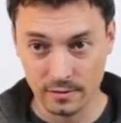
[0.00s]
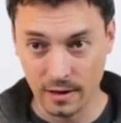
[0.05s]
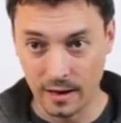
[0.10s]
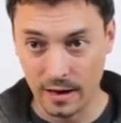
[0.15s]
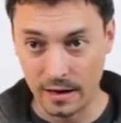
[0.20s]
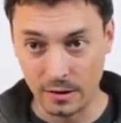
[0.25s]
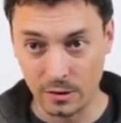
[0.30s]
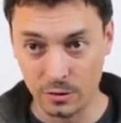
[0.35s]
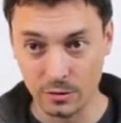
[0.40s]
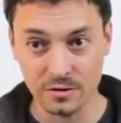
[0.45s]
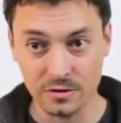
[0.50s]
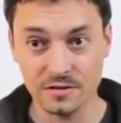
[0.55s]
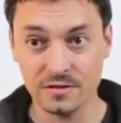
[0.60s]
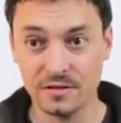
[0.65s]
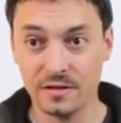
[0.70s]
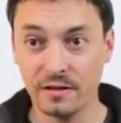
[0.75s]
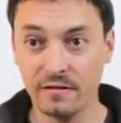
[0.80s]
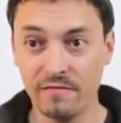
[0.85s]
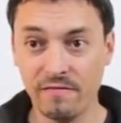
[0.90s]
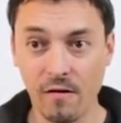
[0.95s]
I couldn't
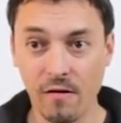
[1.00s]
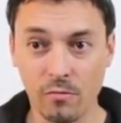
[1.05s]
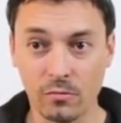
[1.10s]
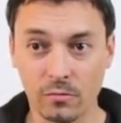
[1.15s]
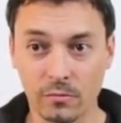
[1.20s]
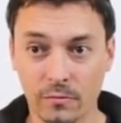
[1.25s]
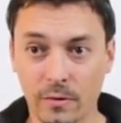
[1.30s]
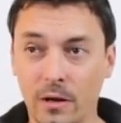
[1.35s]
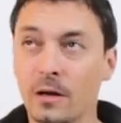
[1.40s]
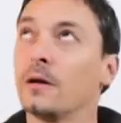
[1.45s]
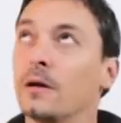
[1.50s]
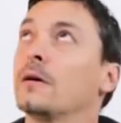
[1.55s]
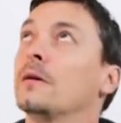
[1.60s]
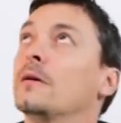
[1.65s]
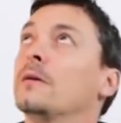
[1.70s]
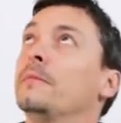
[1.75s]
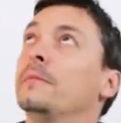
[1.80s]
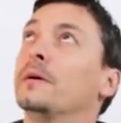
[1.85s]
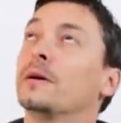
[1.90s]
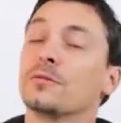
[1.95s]
see the phone
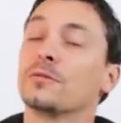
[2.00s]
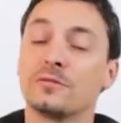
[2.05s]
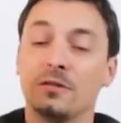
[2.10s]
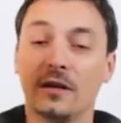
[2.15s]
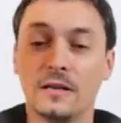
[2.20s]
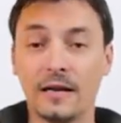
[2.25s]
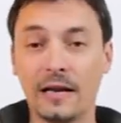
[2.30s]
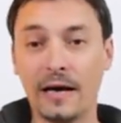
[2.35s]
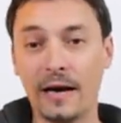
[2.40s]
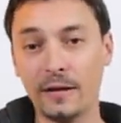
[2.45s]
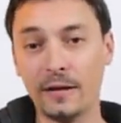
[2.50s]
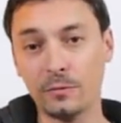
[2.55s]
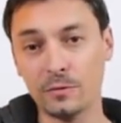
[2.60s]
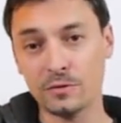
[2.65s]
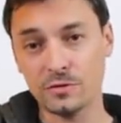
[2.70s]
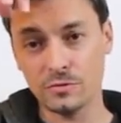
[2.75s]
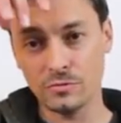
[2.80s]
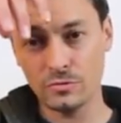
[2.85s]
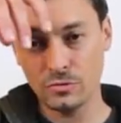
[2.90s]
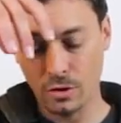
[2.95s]
because the light
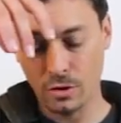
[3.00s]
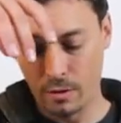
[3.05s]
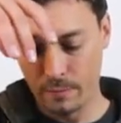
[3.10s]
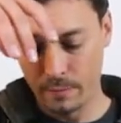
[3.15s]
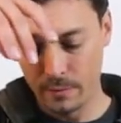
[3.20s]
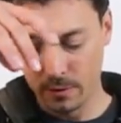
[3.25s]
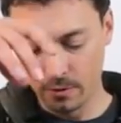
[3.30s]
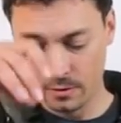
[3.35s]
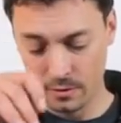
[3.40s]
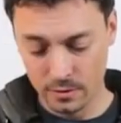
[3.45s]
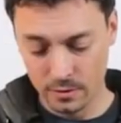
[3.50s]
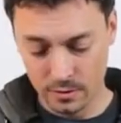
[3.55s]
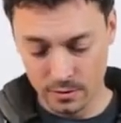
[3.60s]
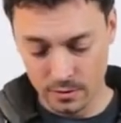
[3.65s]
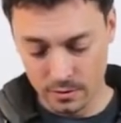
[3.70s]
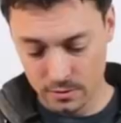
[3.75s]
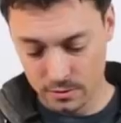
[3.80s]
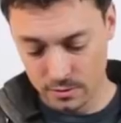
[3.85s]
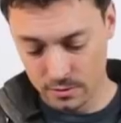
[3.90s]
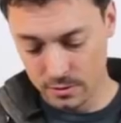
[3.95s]
was on top.
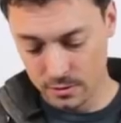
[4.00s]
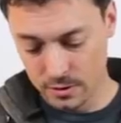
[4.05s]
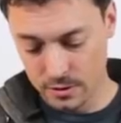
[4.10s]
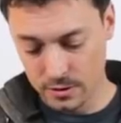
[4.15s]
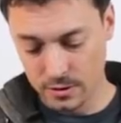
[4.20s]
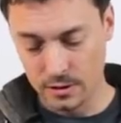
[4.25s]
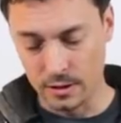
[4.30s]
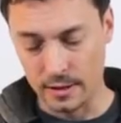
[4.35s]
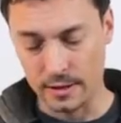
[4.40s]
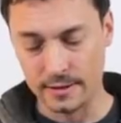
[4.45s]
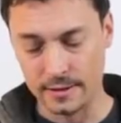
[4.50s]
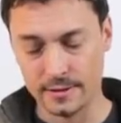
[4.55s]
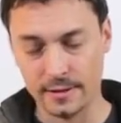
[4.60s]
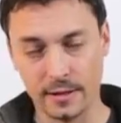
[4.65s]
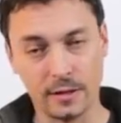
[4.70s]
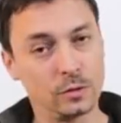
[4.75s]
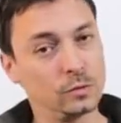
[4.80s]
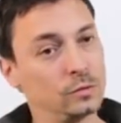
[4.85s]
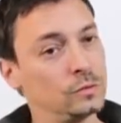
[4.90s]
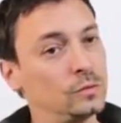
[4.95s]
And I
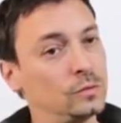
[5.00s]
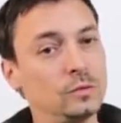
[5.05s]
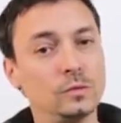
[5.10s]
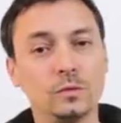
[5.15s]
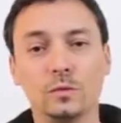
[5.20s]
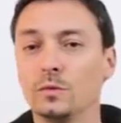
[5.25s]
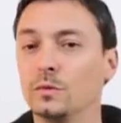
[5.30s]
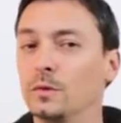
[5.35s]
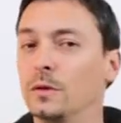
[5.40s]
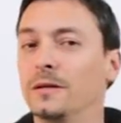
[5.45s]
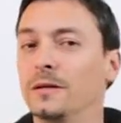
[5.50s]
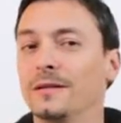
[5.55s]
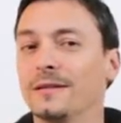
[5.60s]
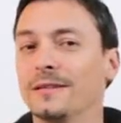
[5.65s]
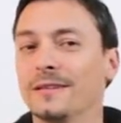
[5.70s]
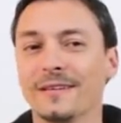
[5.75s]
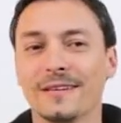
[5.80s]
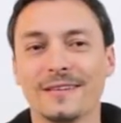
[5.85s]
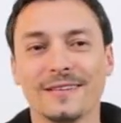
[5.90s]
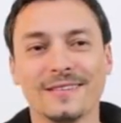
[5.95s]
said, ooh,
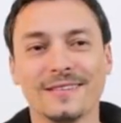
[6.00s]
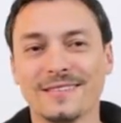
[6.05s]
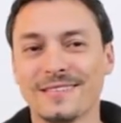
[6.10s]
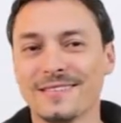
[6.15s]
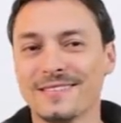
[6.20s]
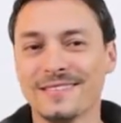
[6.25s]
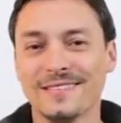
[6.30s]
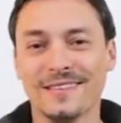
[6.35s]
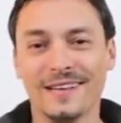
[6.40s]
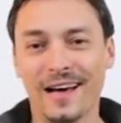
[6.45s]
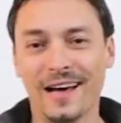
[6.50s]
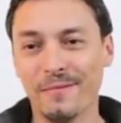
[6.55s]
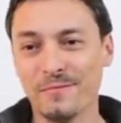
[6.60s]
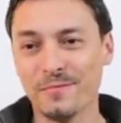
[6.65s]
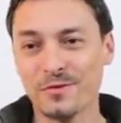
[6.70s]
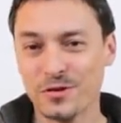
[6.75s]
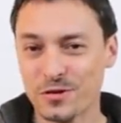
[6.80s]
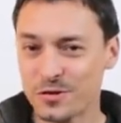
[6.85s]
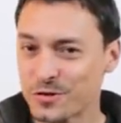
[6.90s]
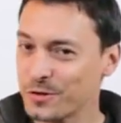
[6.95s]

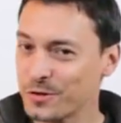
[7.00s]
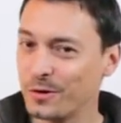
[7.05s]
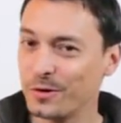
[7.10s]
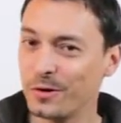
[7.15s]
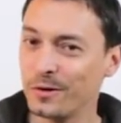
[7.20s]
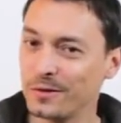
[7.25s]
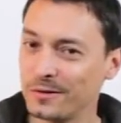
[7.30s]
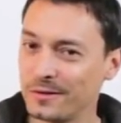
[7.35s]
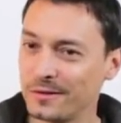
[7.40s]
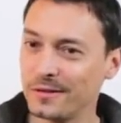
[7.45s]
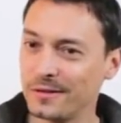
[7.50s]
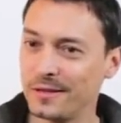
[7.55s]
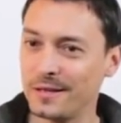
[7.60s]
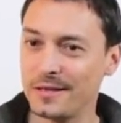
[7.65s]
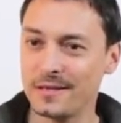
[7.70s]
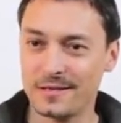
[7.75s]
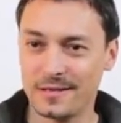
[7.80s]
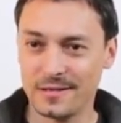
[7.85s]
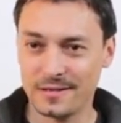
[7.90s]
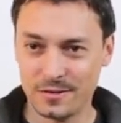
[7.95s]
I'm sure
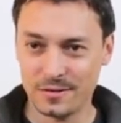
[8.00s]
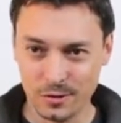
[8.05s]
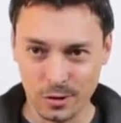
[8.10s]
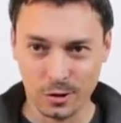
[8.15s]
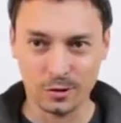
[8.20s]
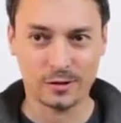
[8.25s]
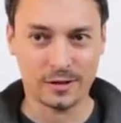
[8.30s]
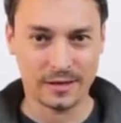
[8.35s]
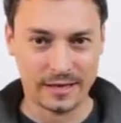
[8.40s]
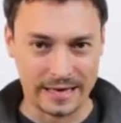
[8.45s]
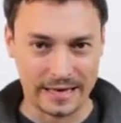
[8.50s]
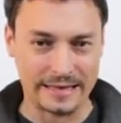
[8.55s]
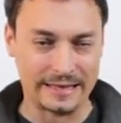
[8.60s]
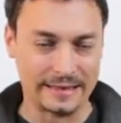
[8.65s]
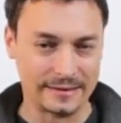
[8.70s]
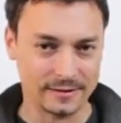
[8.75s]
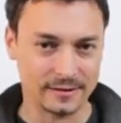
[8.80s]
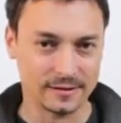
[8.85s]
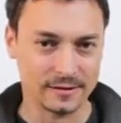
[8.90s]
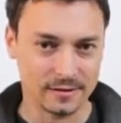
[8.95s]
this is not
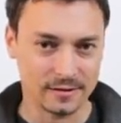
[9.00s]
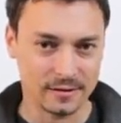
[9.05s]
getting